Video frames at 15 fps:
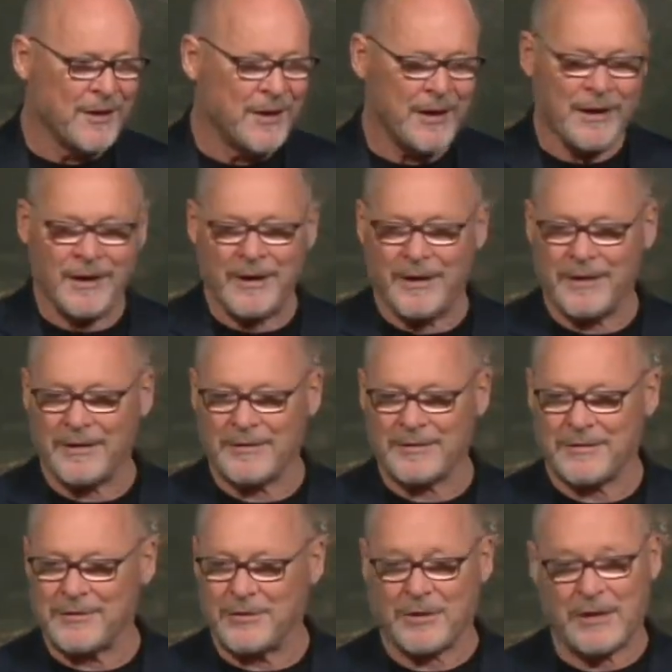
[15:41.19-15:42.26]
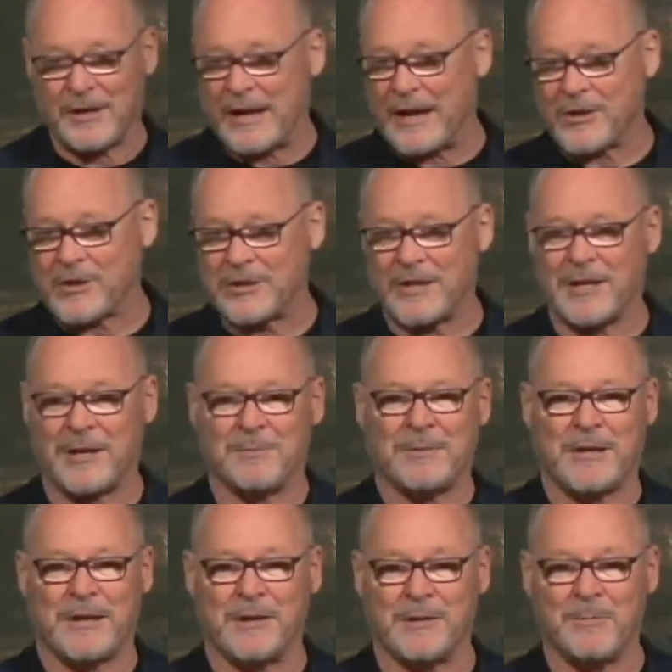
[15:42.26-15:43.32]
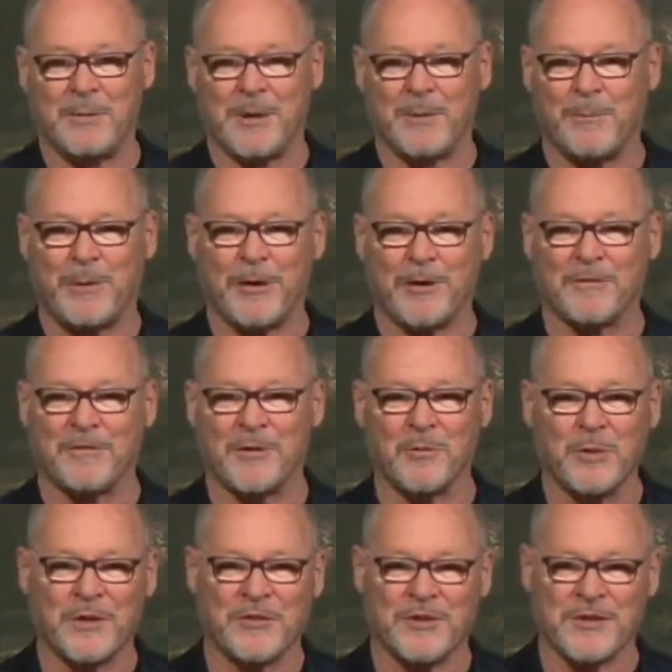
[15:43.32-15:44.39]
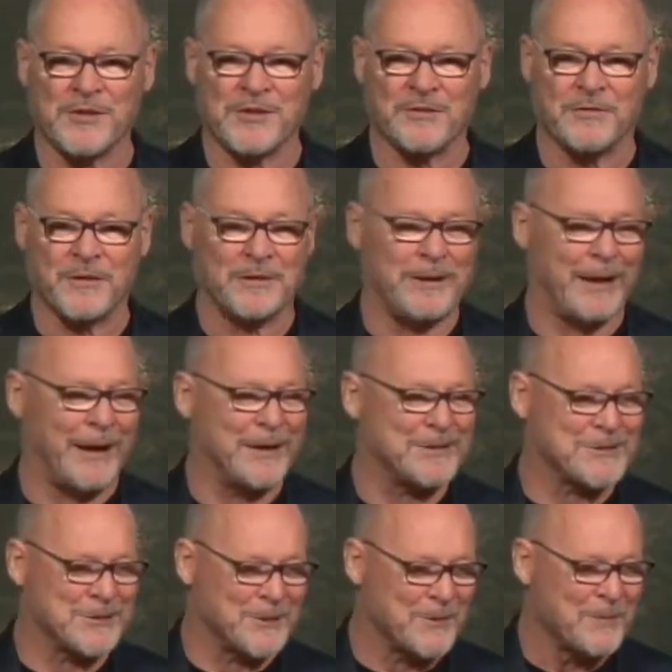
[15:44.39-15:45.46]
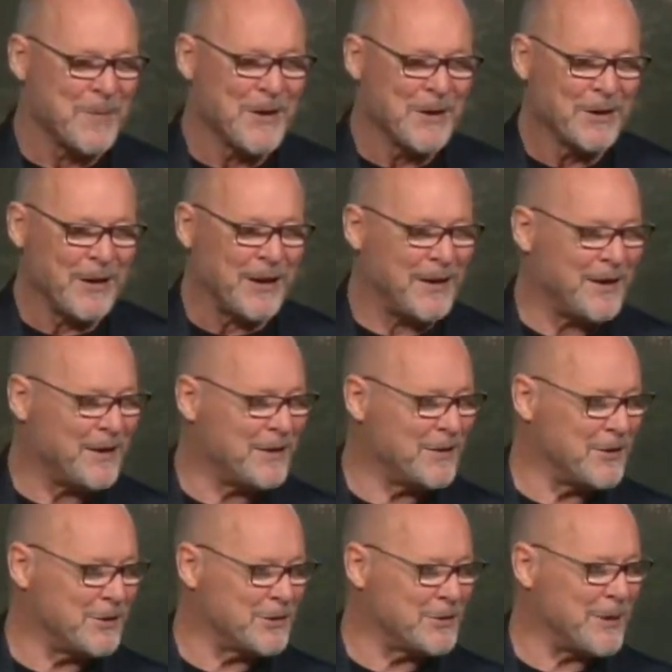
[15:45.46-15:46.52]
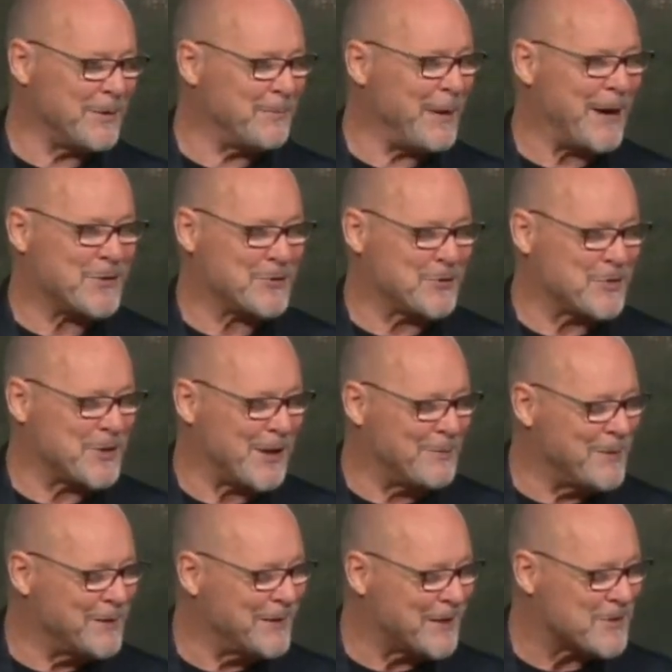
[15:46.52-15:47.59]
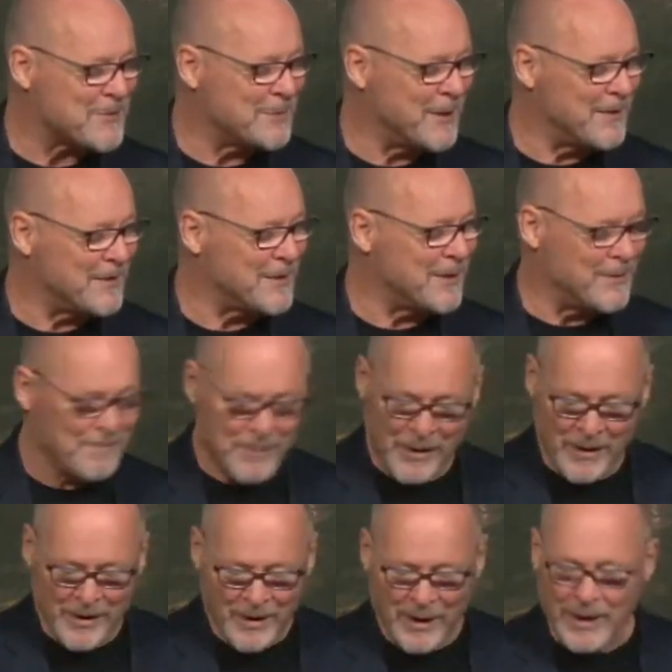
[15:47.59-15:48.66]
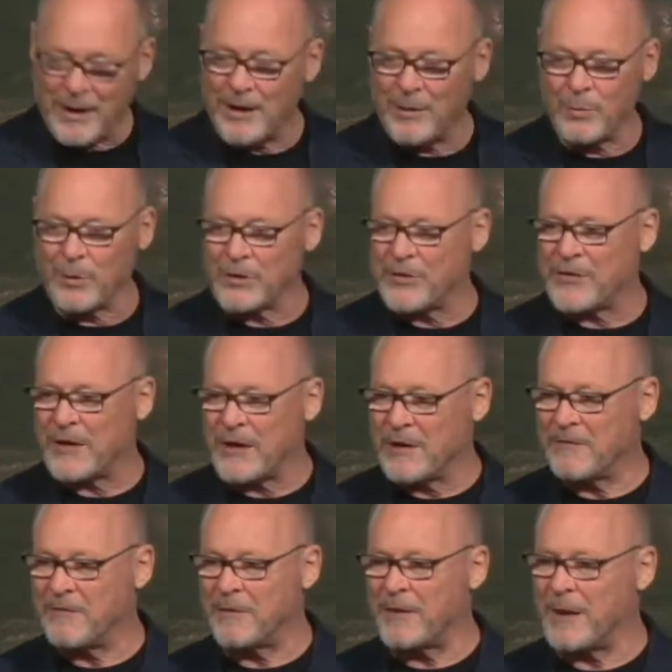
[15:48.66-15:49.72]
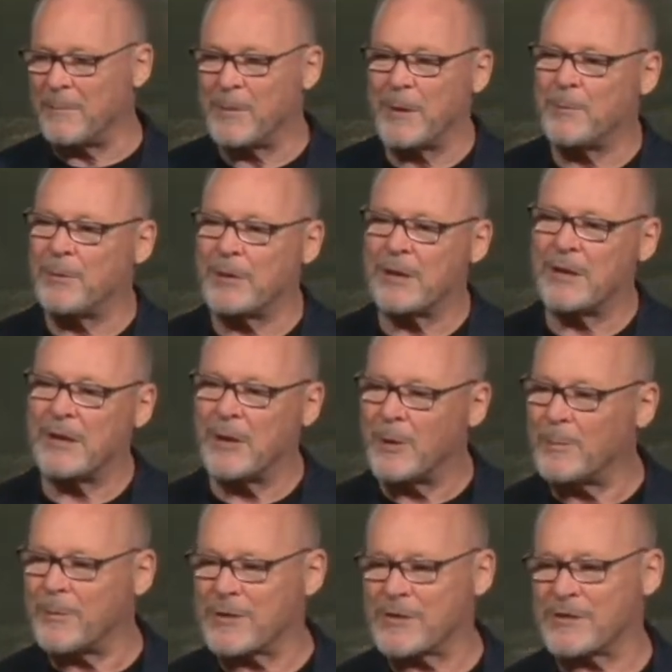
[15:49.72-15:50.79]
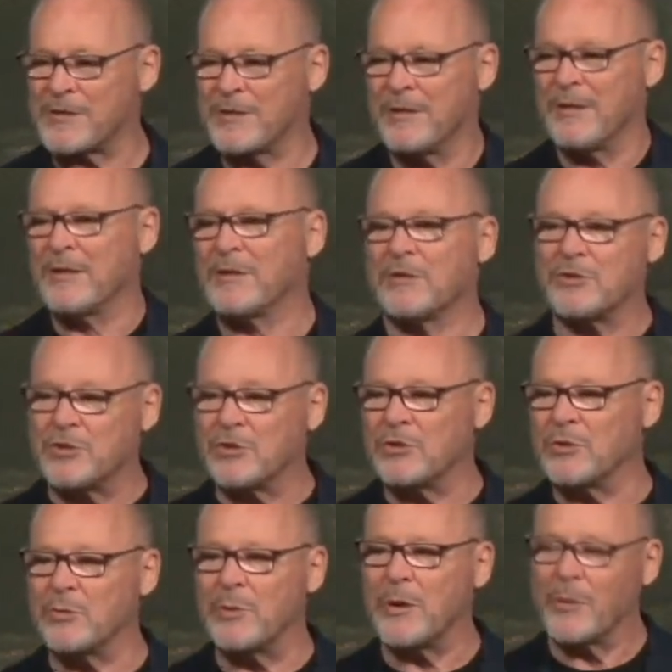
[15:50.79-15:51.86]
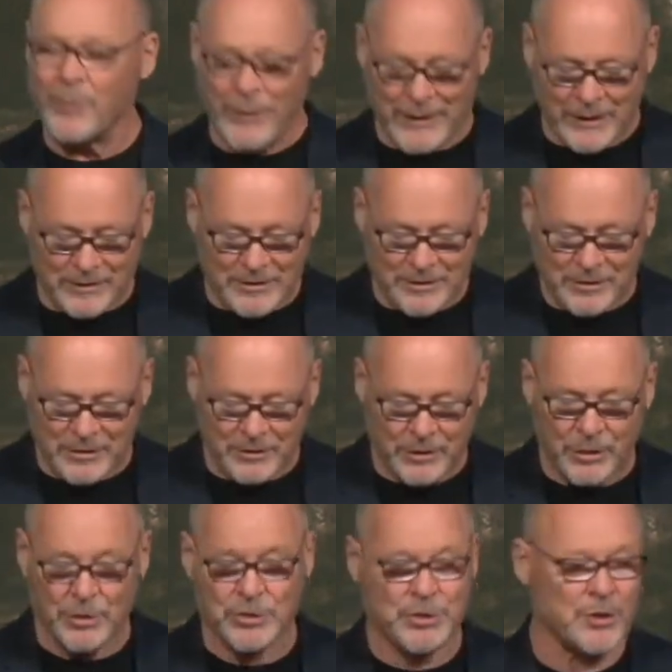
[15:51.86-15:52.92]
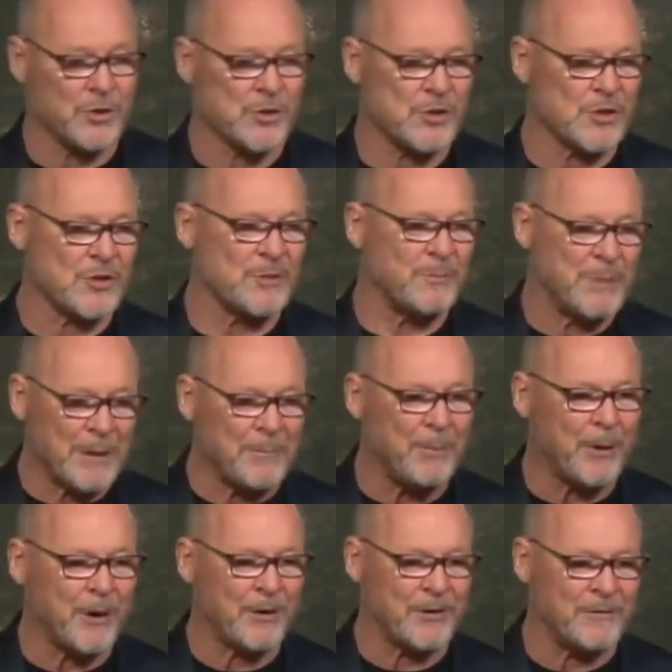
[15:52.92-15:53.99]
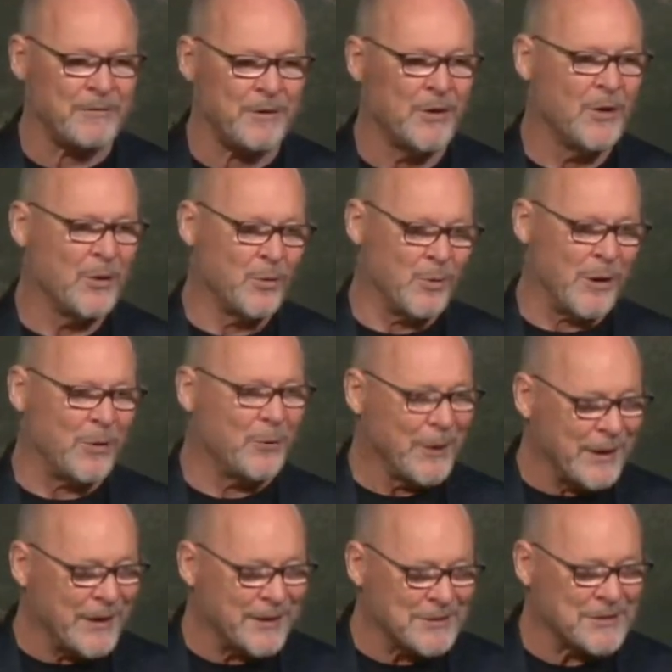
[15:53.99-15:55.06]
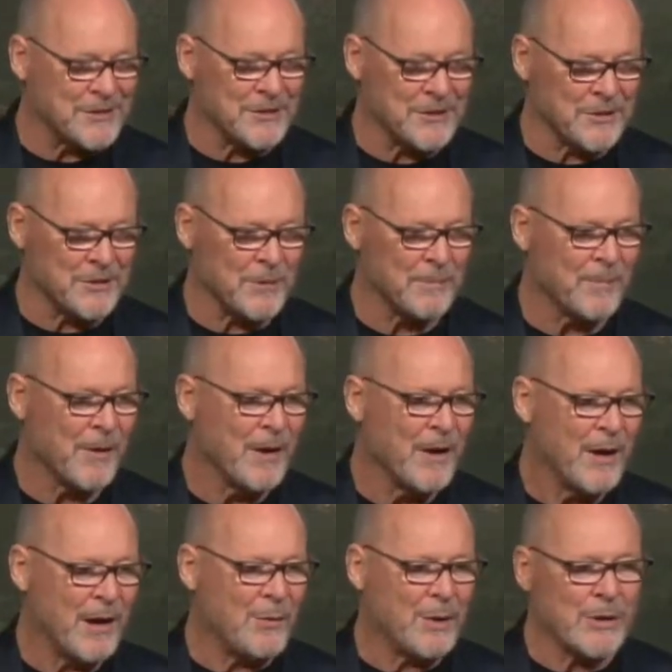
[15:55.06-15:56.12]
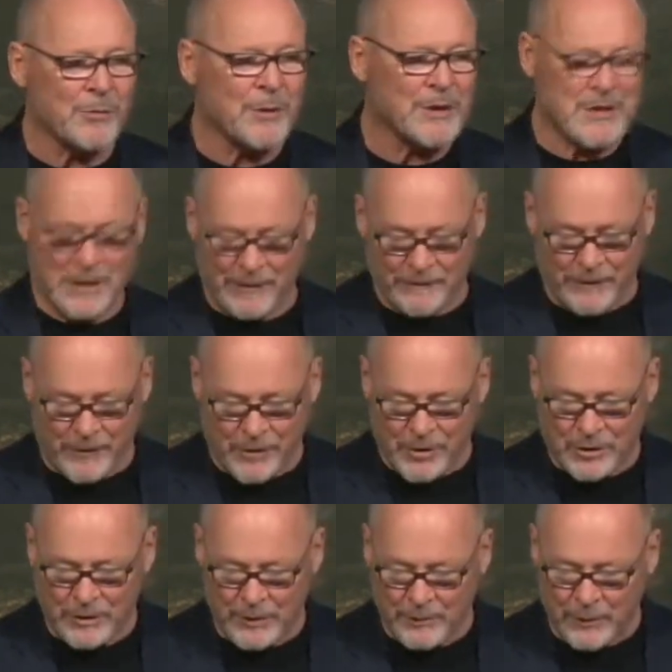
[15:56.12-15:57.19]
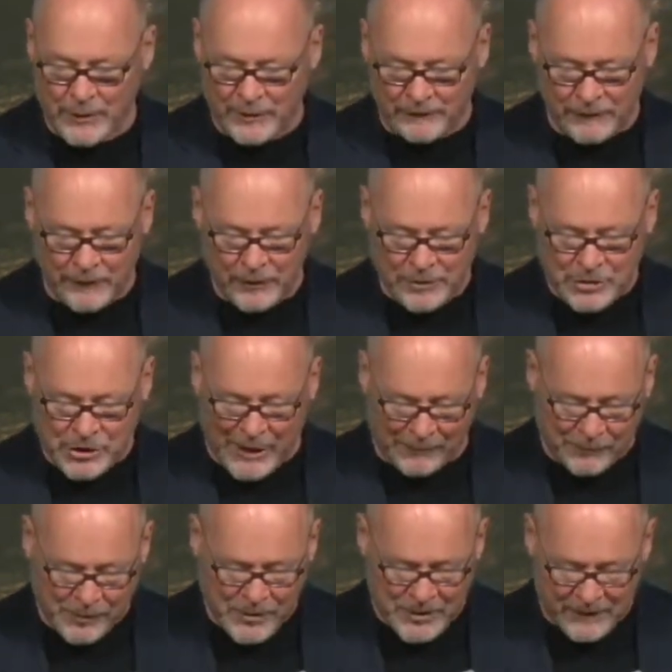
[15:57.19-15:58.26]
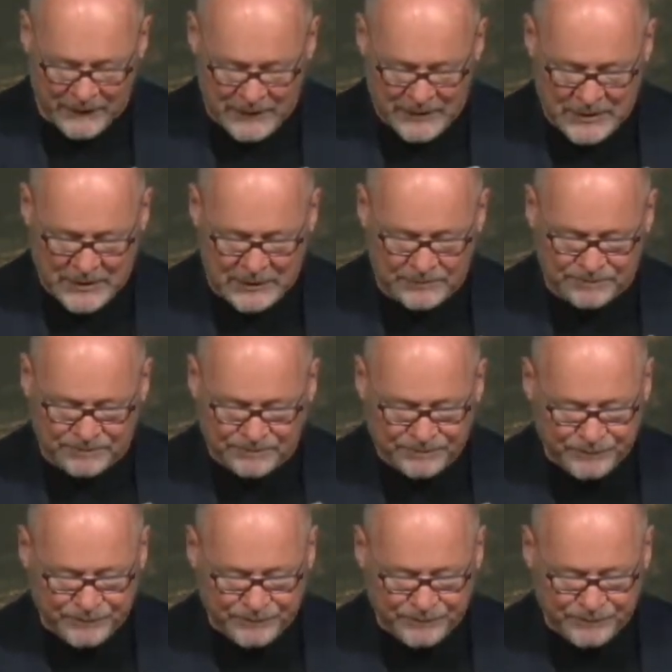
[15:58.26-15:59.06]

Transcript: Uh, you can actually come down and be a part of it with us if you'd like to. Uh, your ch- pastor is coming next month, and uh, we're thankful that people can help us do what we get to do, and your church is a big part of what we get to do. I want to read that verse in the book of Luke, chapter 17.